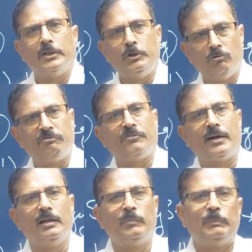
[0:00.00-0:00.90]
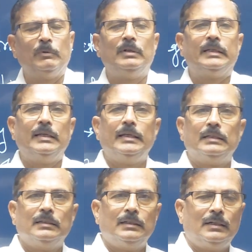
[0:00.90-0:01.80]
you will find people telling
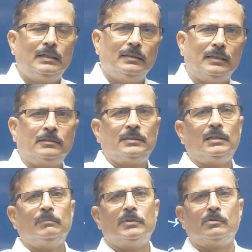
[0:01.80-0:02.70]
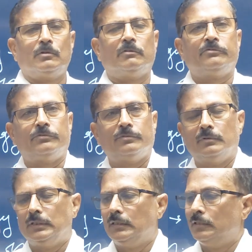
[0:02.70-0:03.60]
that syllabus of
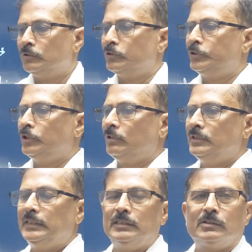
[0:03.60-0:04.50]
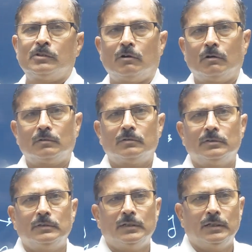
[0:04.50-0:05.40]
sociology is short,
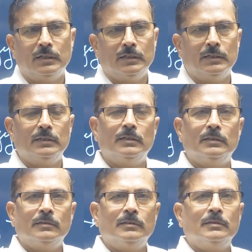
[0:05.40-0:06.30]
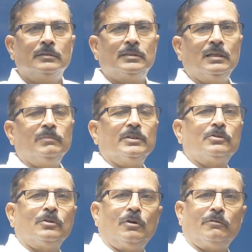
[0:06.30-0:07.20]

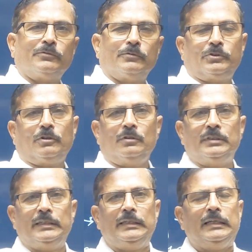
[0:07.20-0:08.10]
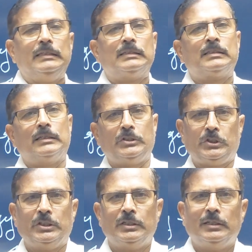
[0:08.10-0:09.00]
syllabus of sociology is
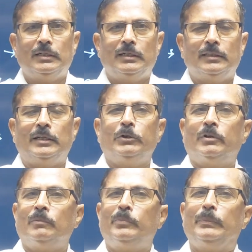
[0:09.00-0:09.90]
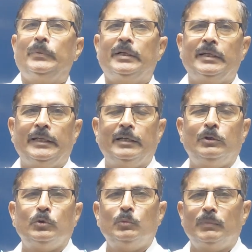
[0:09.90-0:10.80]
such that you can prepare in
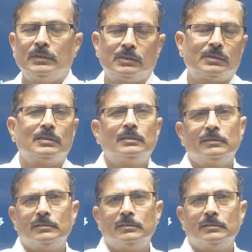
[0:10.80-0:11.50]
2 months.